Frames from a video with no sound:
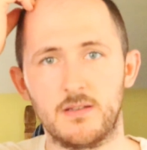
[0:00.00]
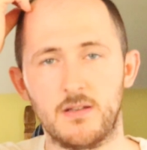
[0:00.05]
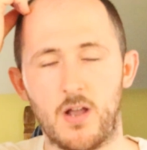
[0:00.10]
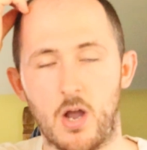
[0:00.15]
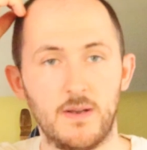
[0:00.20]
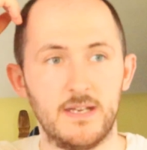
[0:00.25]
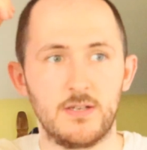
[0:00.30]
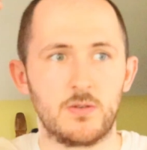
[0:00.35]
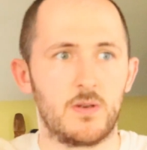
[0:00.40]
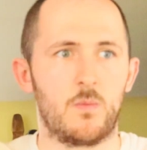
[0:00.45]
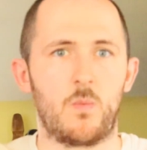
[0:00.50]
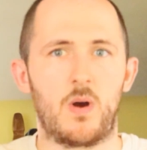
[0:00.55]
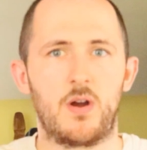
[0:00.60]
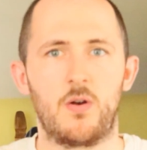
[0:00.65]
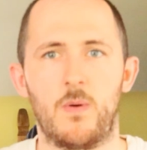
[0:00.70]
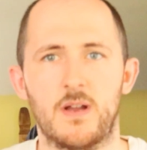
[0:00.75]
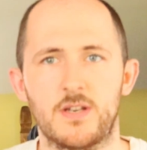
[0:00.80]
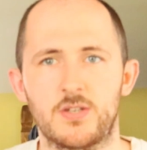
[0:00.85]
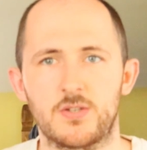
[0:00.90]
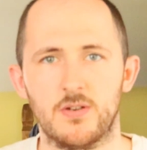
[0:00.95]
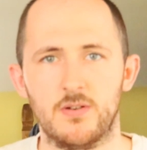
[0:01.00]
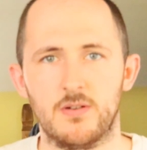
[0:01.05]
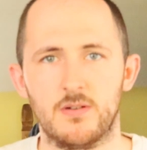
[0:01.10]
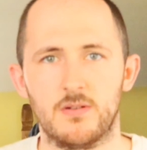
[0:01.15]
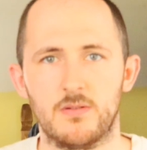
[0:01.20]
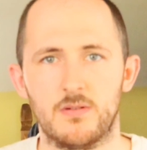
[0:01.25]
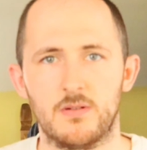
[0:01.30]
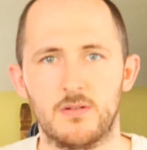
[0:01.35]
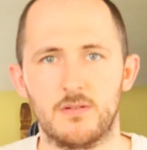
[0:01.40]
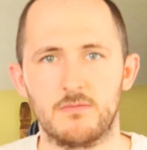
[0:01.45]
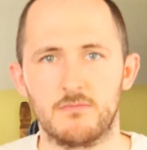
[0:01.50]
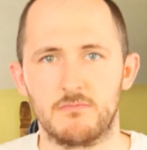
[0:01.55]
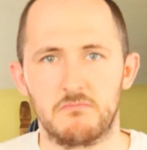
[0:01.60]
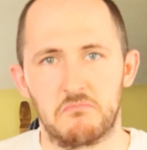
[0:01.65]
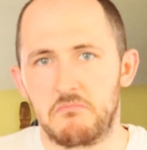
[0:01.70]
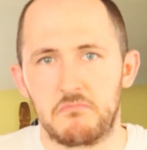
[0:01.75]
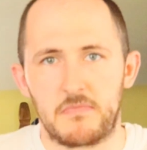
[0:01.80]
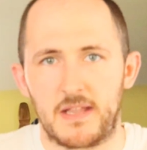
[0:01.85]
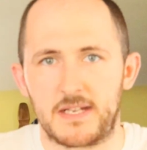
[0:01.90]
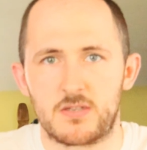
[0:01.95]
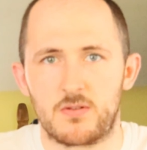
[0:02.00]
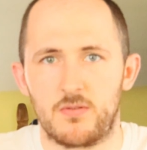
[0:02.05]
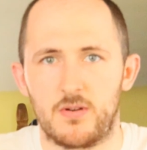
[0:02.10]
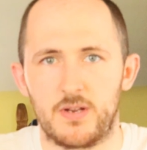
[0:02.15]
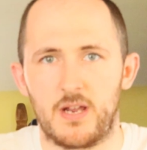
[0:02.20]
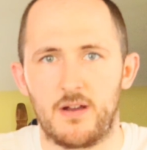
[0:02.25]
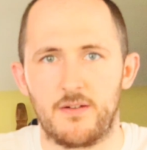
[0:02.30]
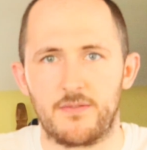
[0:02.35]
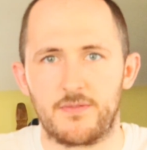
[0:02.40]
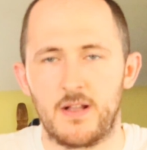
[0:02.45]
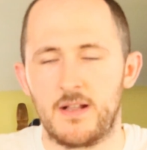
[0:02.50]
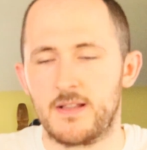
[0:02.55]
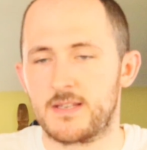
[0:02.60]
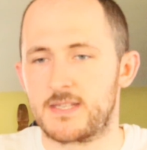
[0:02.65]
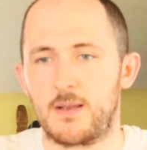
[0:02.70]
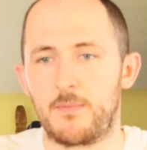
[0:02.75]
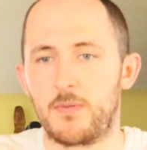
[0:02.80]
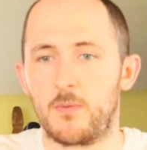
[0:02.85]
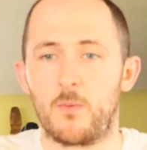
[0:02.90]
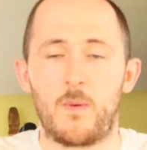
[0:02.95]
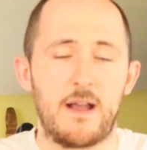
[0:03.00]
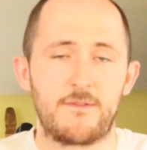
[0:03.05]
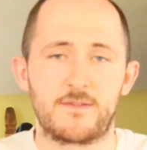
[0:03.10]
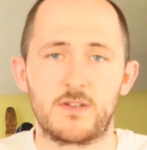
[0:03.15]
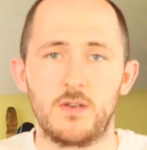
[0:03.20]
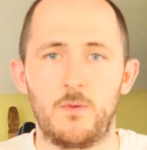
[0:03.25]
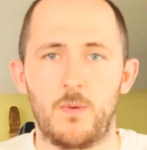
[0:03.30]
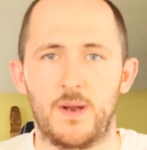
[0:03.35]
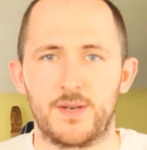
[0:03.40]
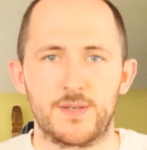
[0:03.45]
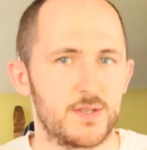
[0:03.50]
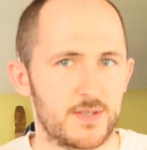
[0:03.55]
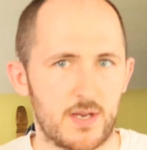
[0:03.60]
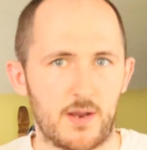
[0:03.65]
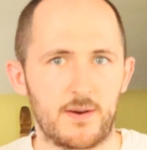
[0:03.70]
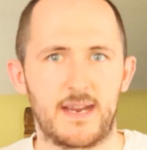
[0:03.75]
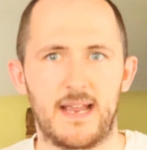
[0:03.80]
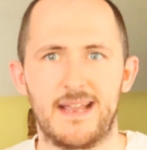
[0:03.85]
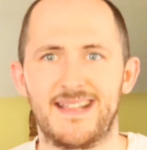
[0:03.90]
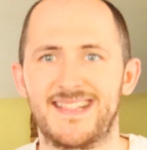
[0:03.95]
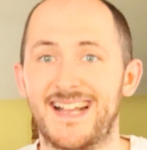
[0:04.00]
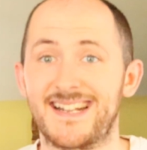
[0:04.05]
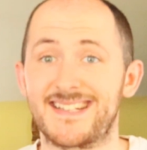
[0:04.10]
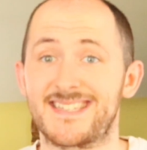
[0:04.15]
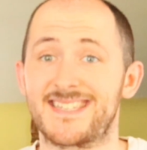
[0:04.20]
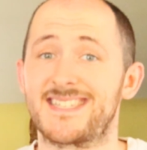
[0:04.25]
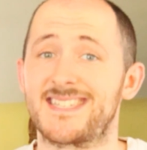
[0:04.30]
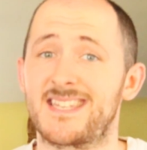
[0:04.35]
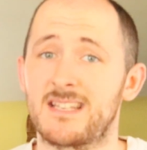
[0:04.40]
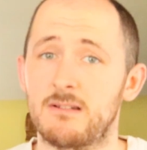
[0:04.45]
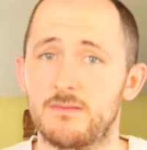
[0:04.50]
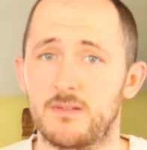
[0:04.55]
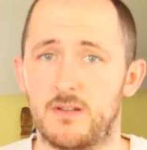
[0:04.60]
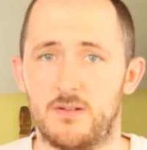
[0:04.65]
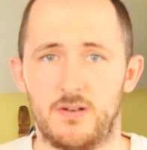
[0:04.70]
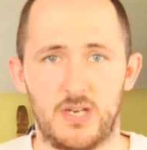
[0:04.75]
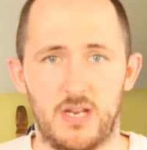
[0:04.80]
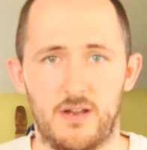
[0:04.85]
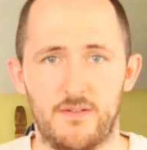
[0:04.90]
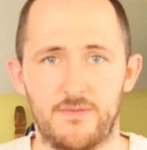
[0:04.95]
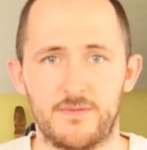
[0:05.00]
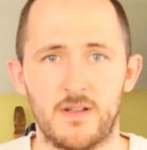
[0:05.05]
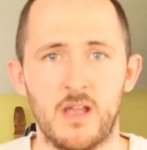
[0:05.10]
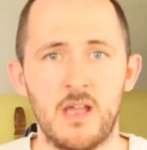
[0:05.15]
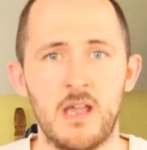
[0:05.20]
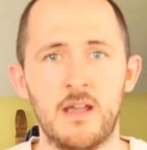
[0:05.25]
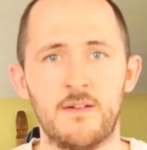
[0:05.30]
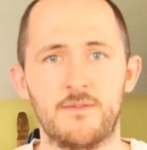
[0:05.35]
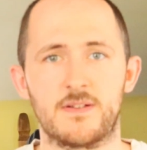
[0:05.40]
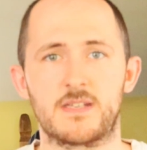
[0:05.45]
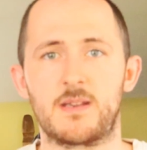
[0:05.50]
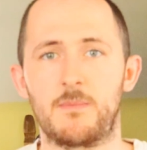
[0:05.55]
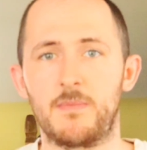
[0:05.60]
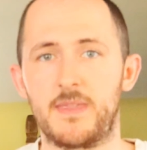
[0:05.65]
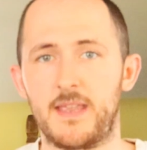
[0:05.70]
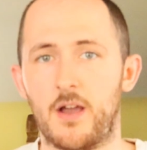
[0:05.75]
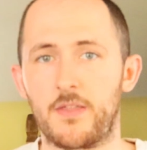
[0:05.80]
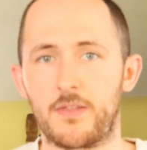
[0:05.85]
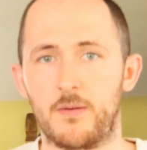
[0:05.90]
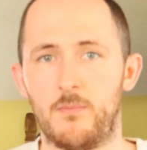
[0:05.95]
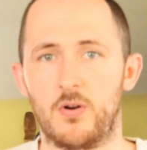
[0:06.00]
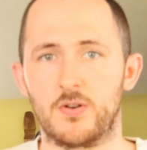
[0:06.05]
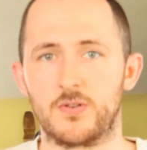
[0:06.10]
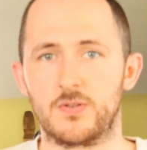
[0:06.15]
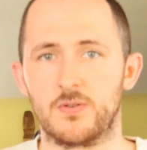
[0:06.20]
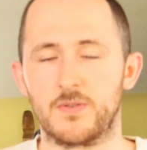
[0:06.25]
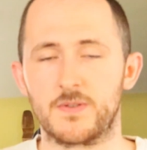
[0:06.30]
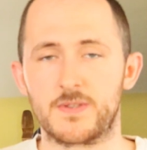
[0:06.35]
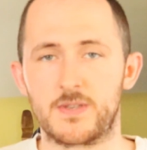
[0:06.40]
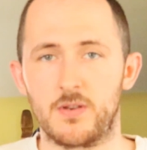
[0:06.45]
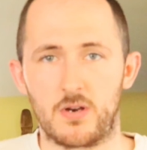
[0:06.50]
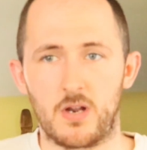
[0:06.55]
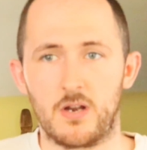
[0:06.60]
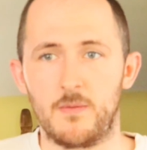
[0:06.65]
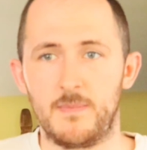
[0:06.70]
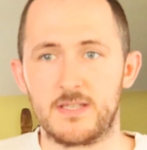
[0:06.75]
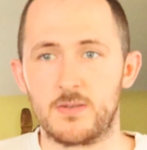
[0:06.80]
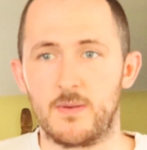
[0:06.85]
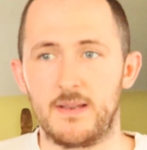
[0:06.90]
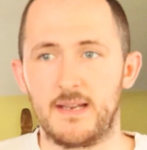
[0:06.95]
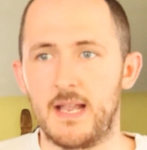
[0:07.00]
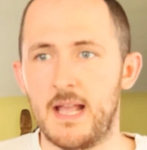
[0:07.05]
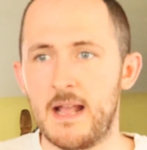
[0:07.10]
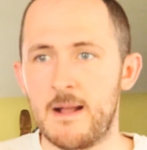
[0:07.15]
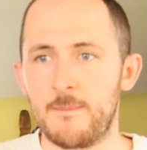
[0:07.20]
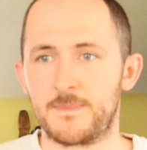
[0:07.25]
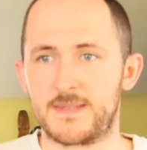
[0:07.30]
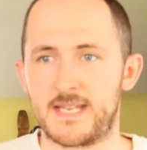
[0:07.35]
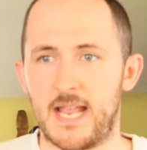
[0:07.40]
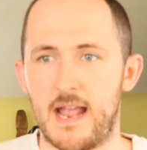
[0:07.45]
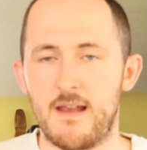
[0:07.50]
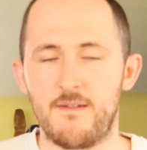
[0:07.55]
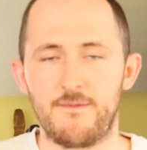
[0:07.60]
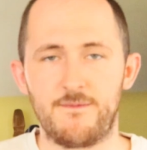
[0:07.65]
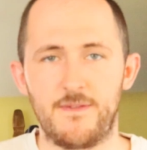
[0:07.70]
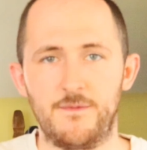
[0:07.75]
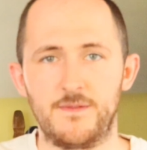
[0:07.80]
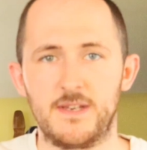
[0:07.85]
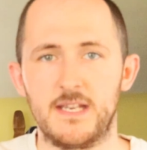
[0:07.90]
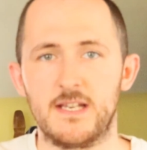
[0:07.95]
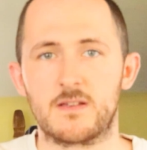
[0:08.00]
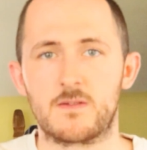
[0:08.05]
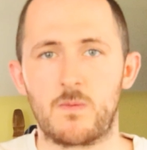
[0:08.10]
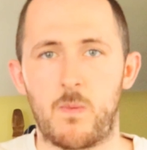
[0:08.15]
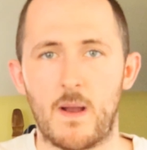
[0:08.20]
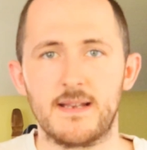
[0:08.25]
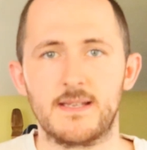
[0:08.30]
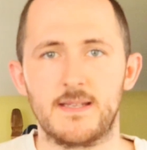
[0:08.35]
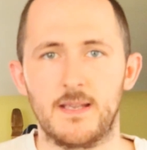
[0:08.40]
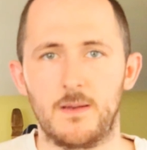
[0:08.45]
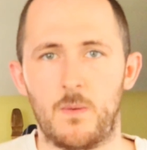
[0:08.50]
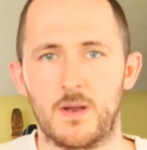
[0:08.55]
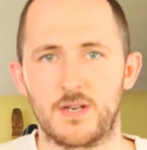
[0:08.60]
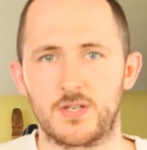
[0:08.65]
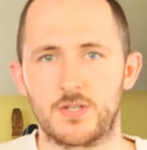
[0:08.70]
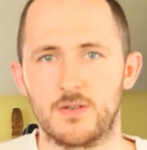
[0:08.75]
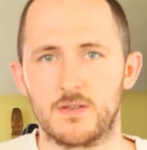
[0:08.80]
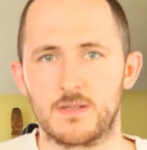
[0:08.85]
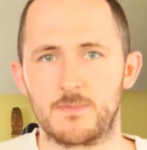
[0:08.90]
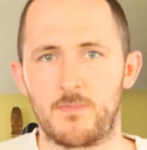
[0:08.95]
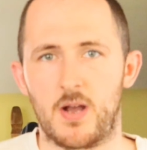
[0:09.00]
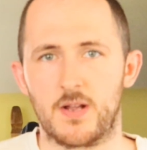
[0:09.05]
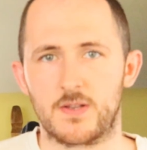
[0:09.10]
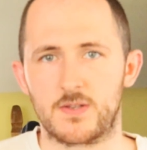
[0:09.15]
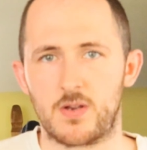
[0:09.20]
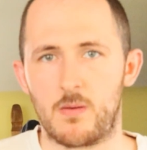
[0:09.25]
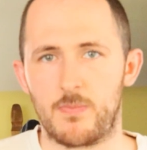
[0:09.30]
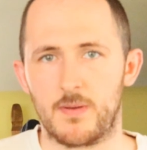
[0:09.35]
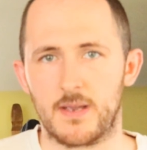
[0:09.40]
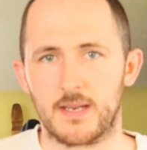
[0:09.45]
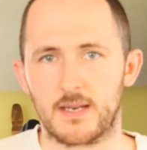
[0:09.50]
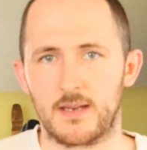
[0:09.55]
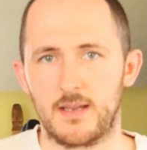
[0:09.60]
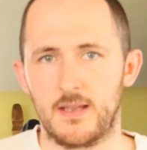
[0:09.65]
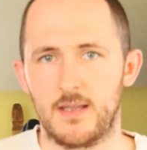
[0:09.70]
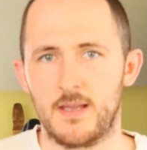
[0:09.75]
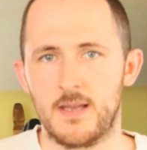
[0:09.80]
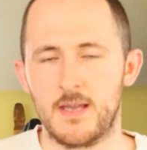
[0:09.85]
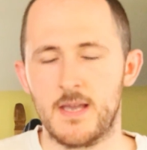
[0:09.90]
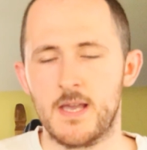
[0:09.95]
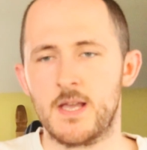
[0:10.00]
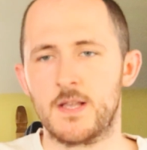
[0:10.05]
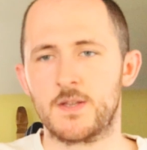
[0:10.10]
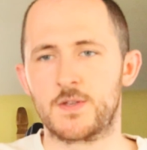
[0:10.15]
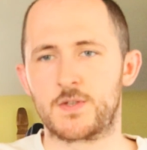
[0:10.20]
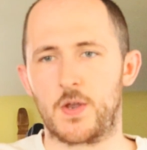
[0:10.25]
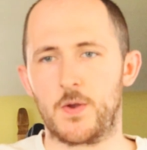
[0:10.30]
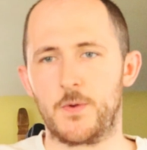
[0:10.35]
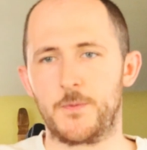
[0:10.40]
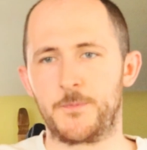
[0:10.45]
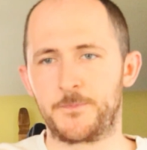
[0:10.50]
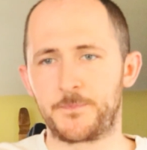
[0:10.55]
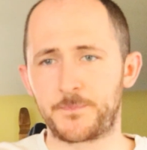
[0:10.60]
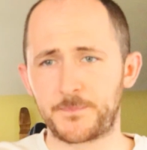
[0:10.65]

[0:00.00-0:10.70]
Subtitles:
Only doing one question, that's not enough. Some of them will have 2 questions. Okay, that's still not enough. For some of the other modules, you're going to be doing 10, 15, 20 questions per topic. So